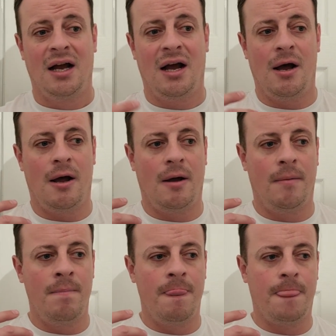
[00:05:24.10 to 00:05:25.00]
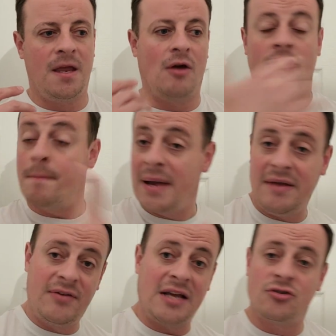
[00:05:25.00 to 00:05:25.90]
You know,
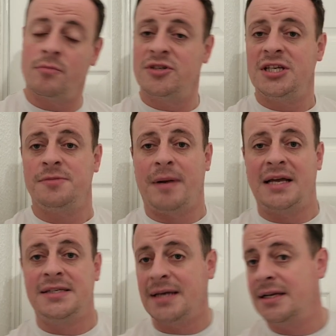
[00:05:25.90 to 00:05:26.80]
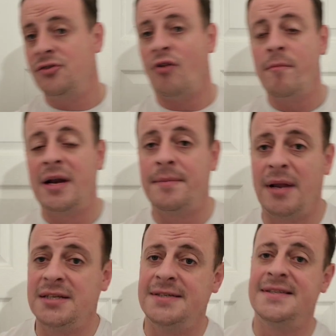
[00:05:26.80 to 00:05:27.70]
competing for that top 6 place and the Europa League
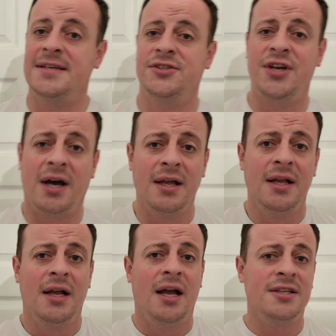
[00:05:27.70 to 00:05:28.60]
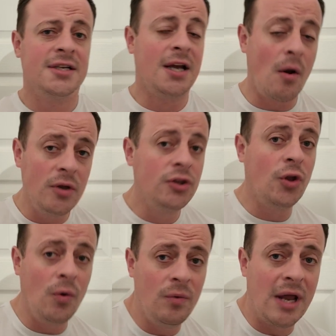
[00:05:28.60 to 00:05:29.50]
places next year. And to go and
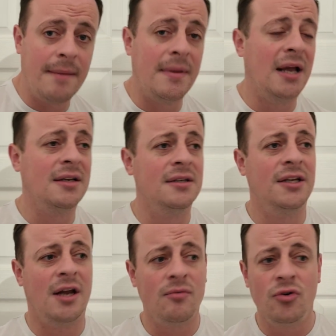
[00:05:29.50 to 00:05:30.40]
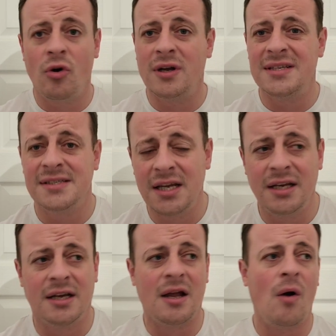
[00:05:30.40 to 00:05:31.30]
do them and, you know, not concede
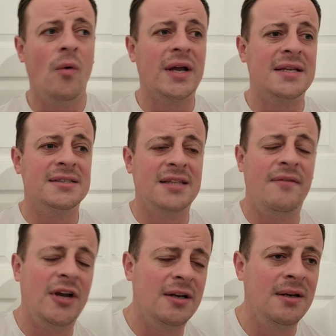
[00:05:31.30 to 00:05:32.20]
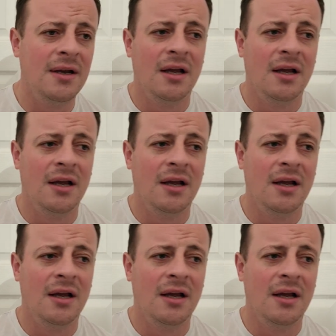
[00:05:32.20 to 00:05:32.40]
a goal against Everton.